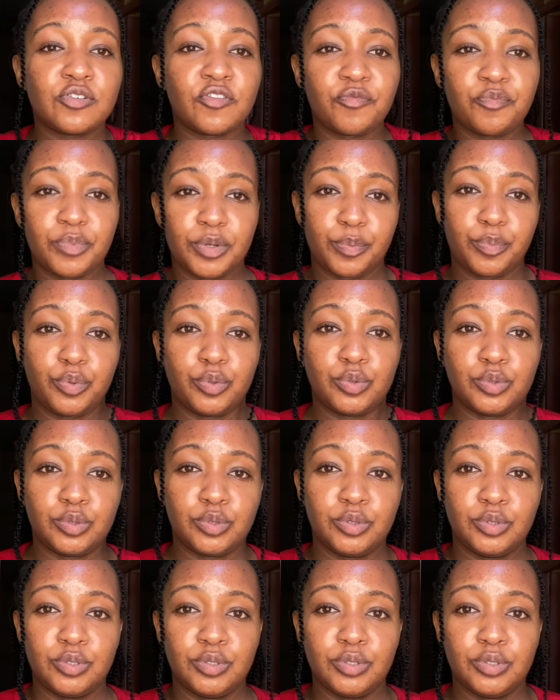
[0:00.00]
of people
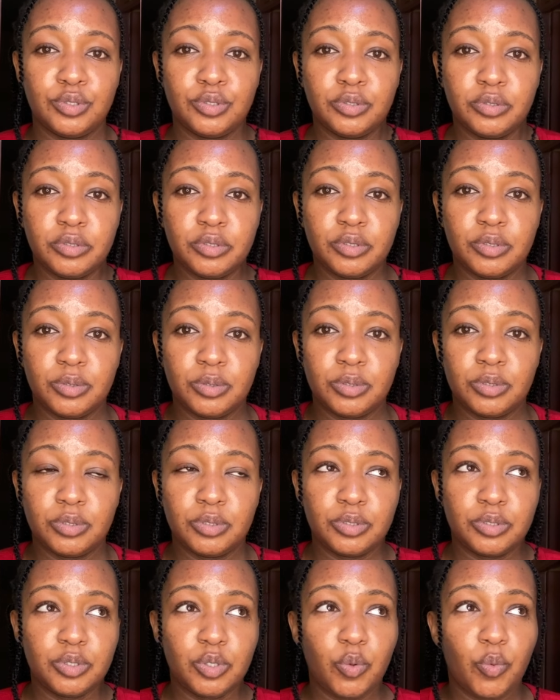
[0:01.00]

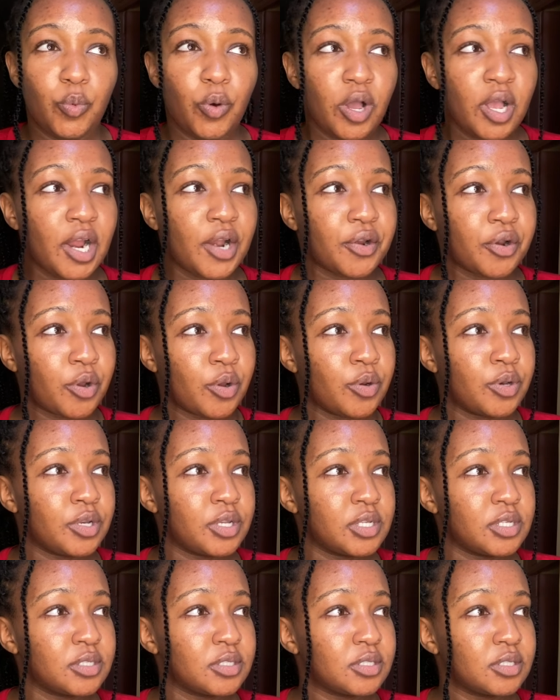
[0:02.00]
walk
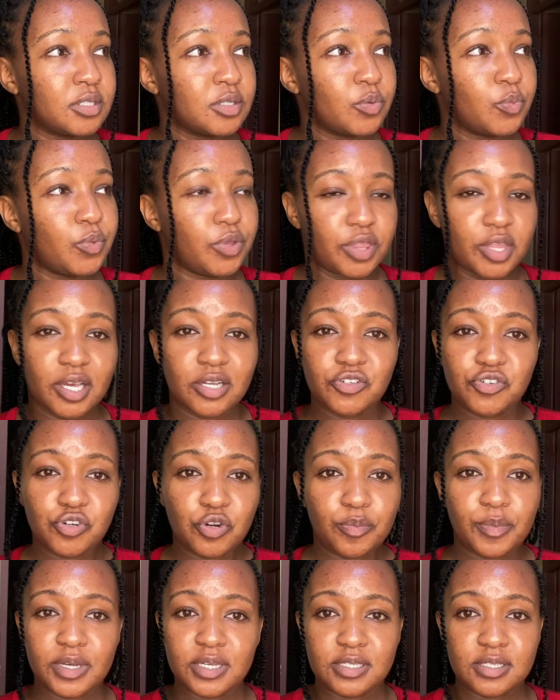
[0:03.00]
around with their
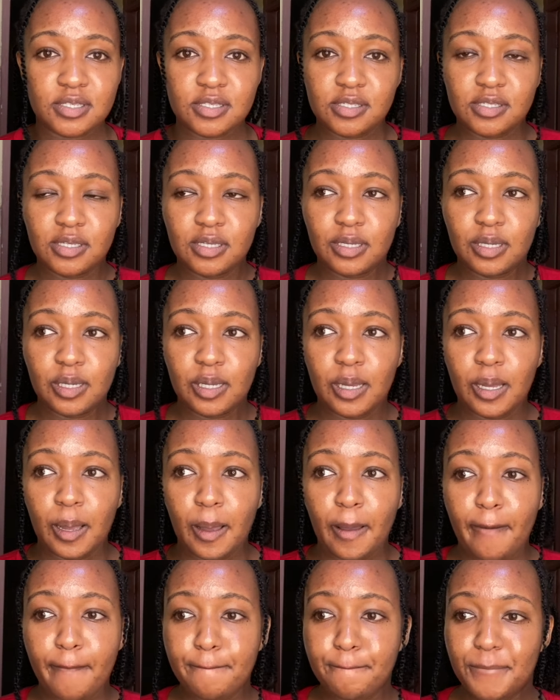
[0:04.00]
traumas,
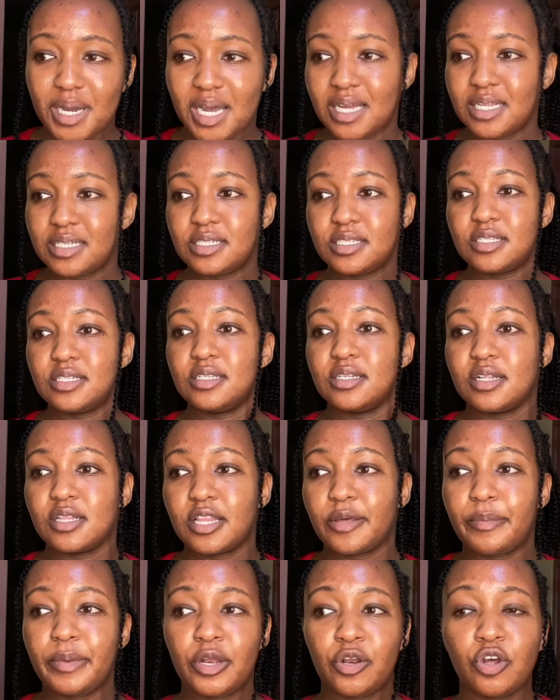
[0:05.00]
but they
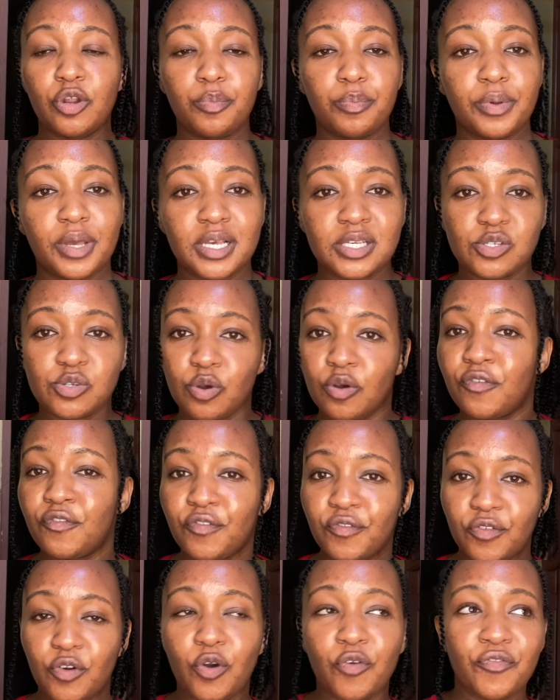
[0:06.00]
may not be as
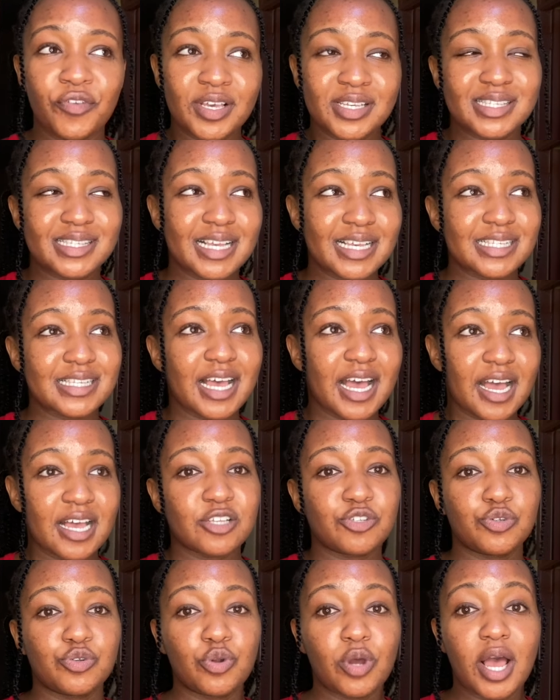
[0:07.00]
obvious as hers.
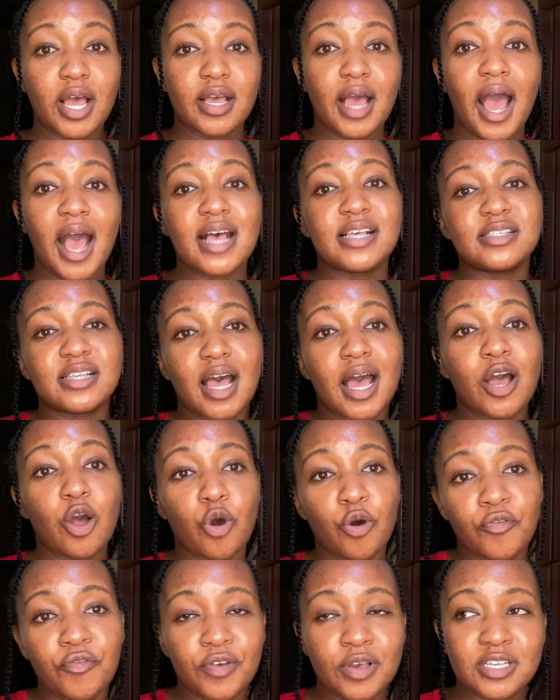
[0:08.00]
You know, hers are
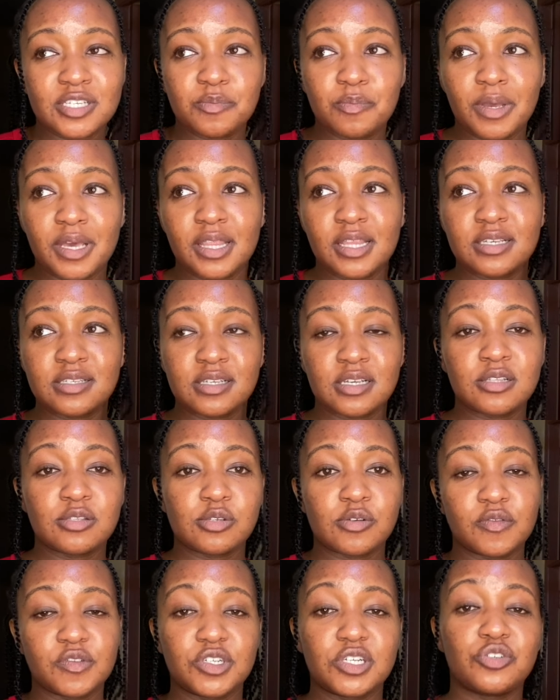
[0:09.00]
obvious by the sense
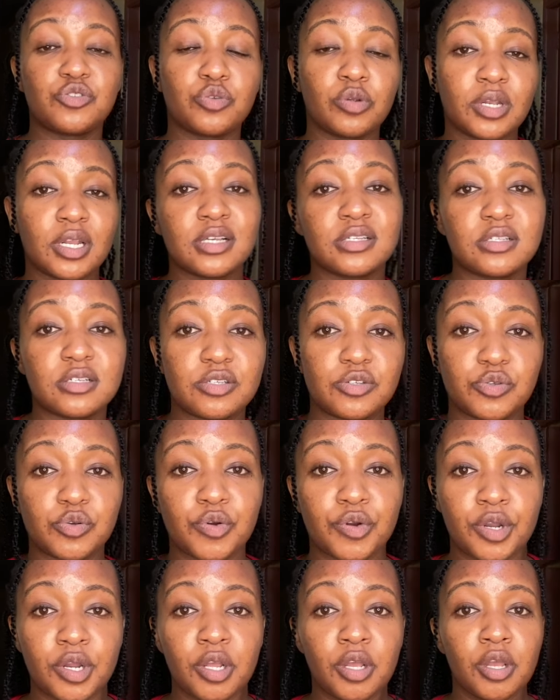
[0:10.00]
of she's told us the
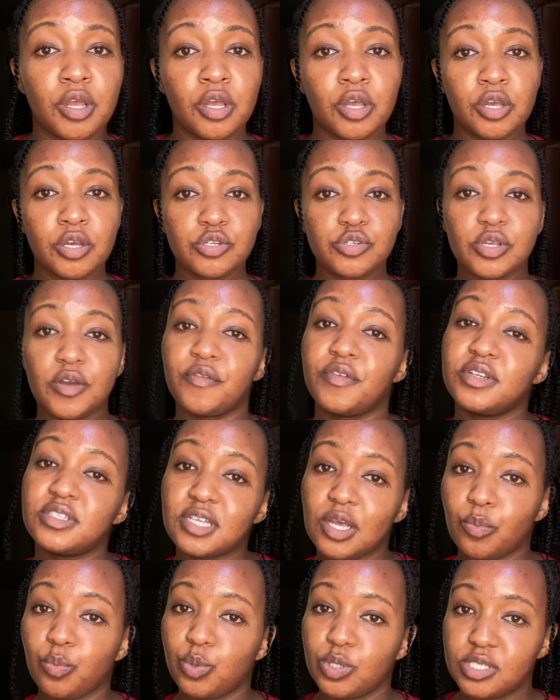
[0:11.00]
story. So every
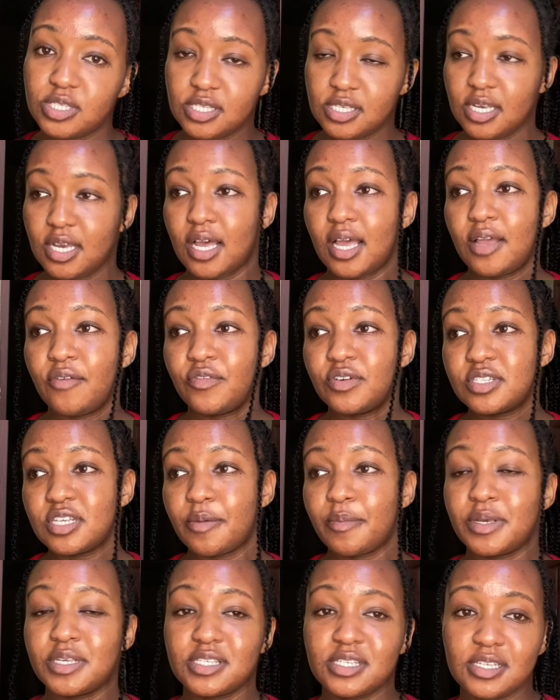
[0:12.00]
time you see her, every
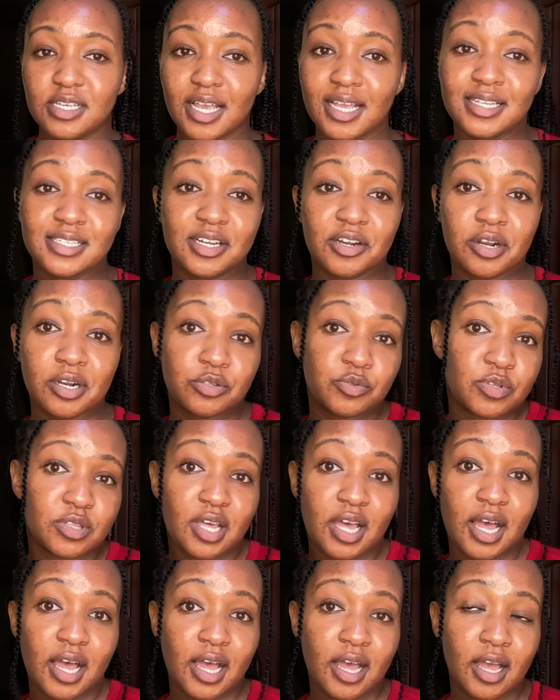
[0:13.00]
time you interact with
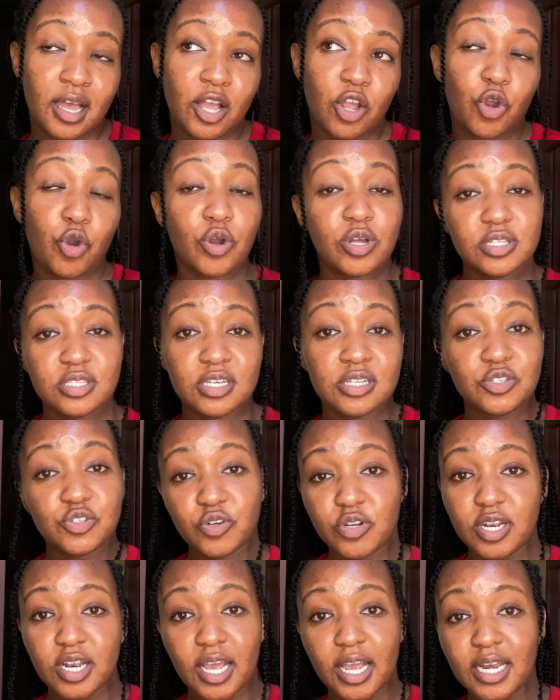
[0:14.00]
her content
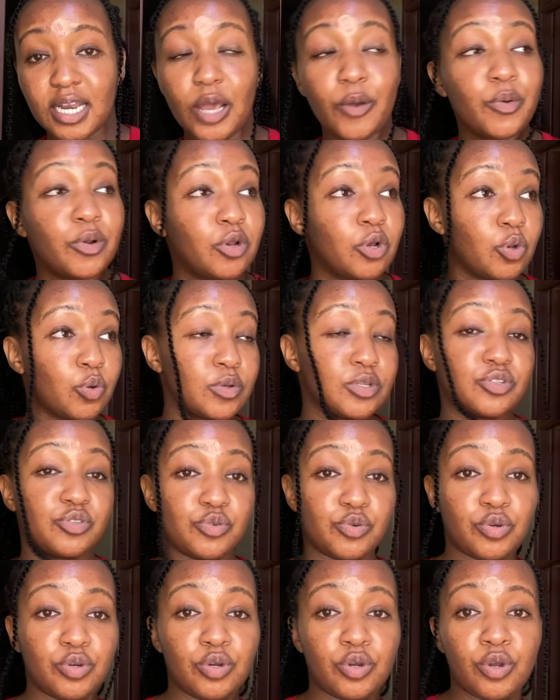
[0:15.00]
online, I will always
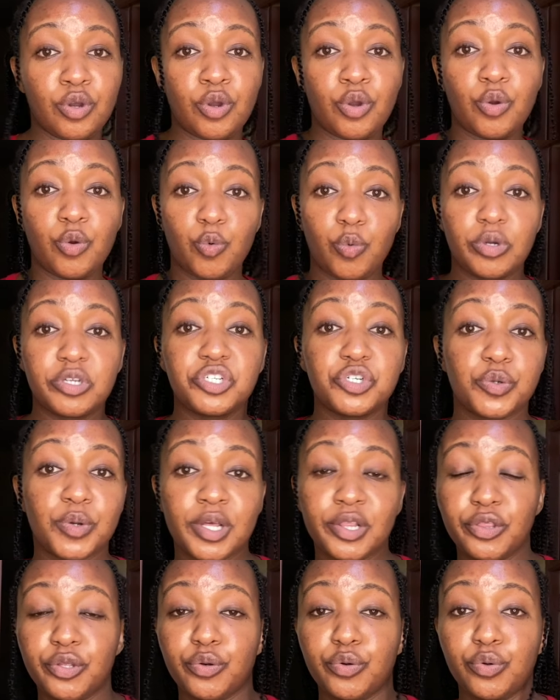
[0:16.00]
know what she
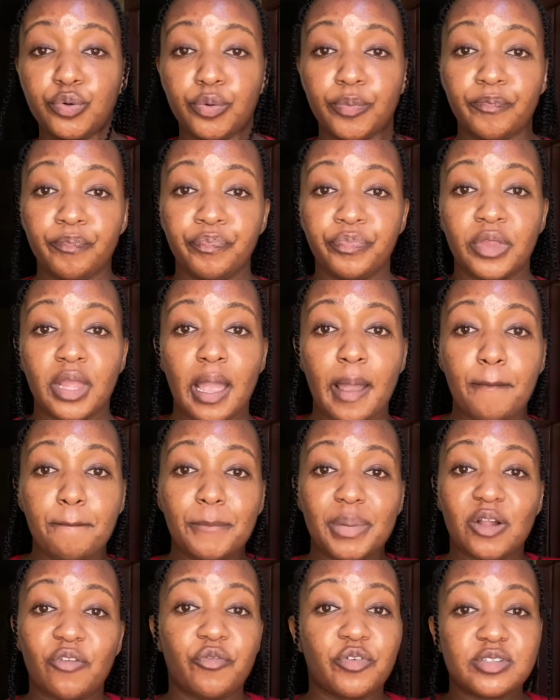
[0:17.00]
went through.
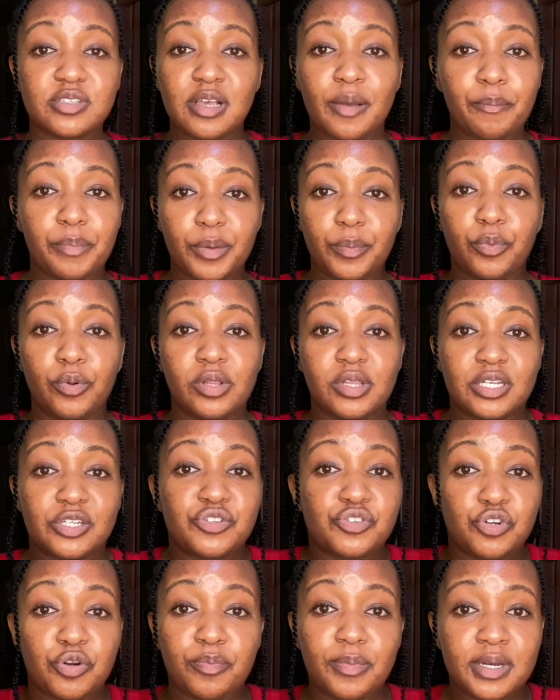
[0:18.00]
But for some people, the
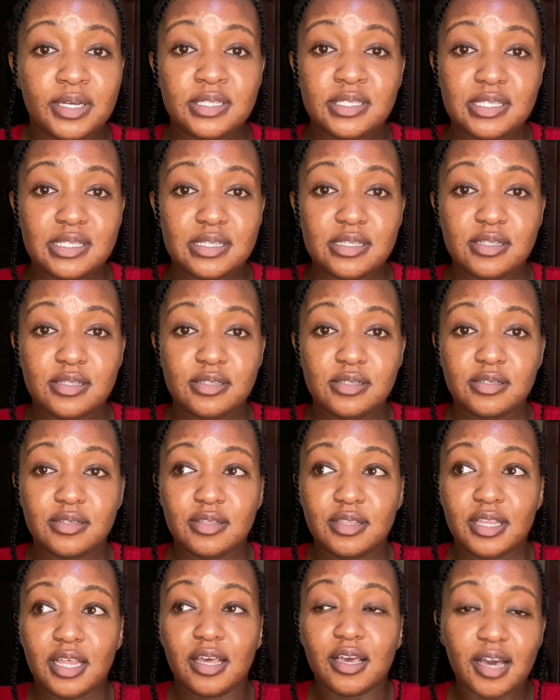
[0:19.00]
traumas
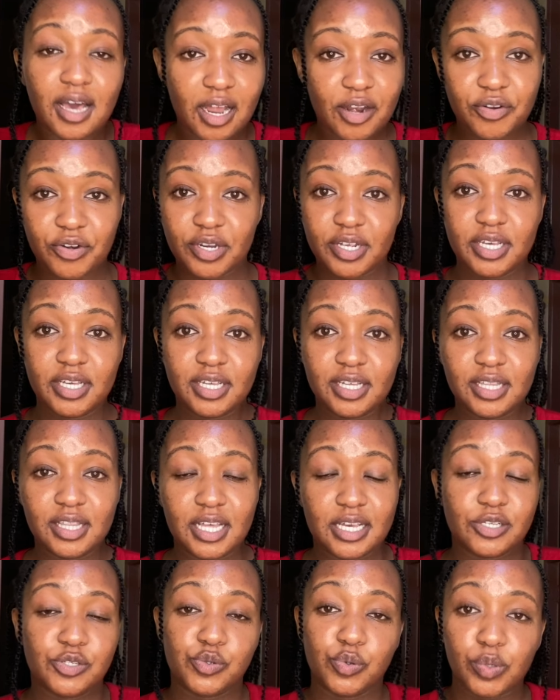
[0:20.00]
they carry, they
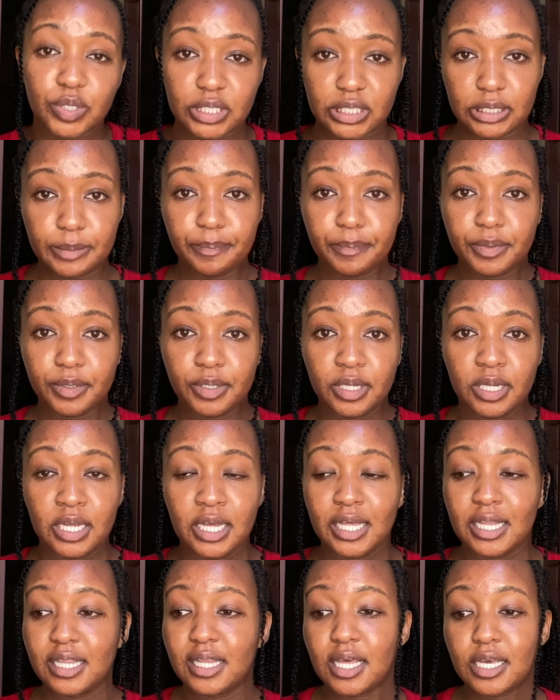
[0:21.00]
are so deep,
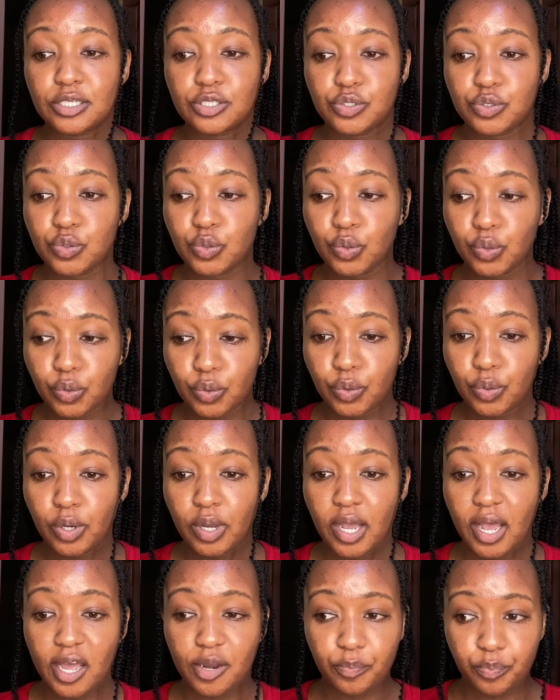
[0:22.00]
they are so
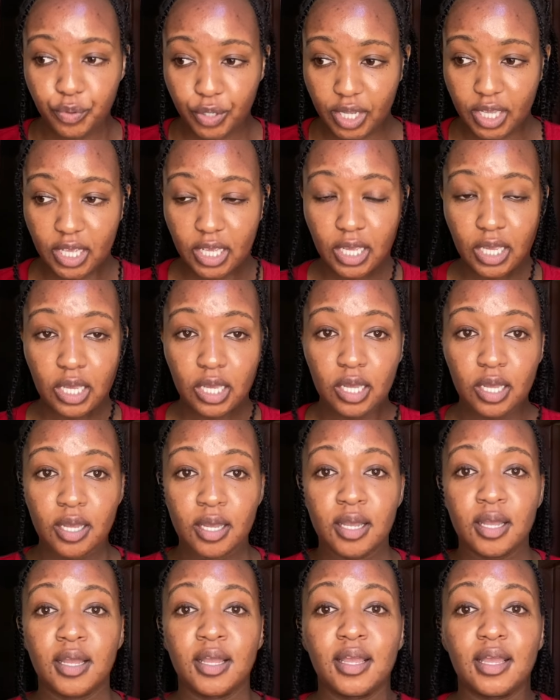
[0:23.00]
heartbreaking,
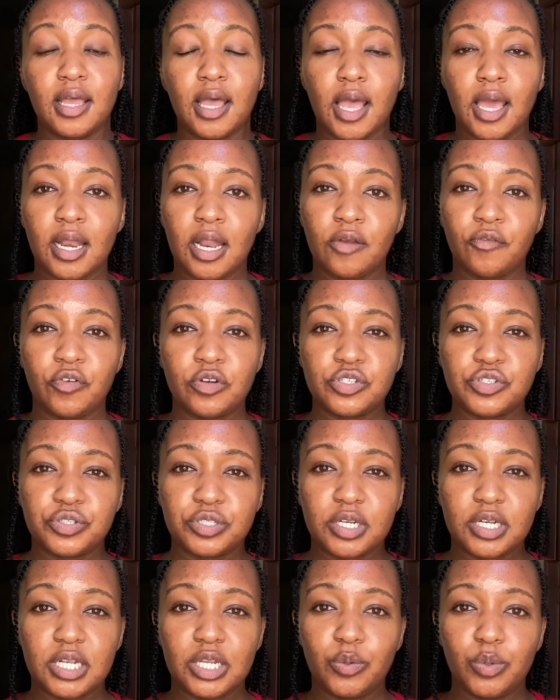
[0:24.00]
and
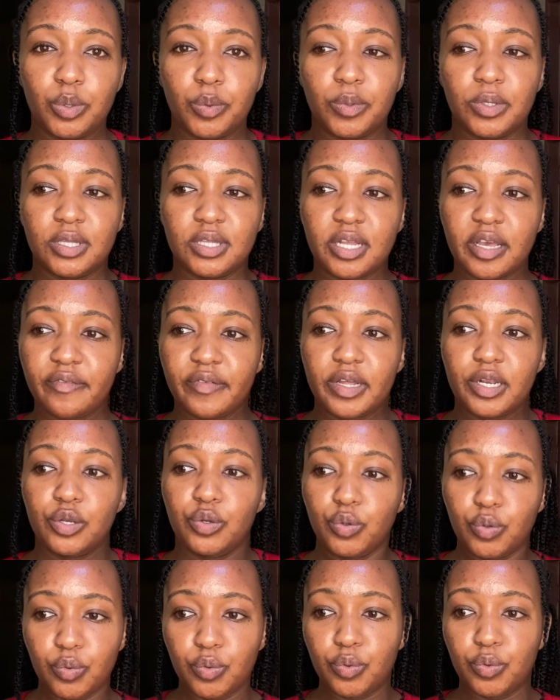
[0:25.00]
unfortunately we will never
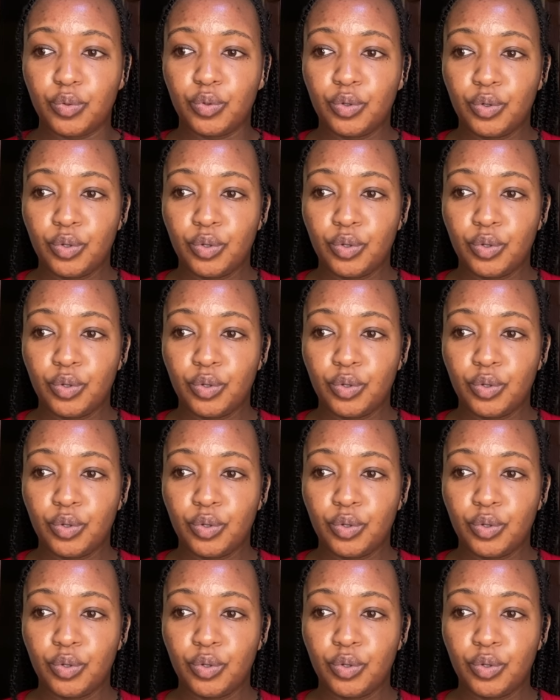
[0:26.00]
know.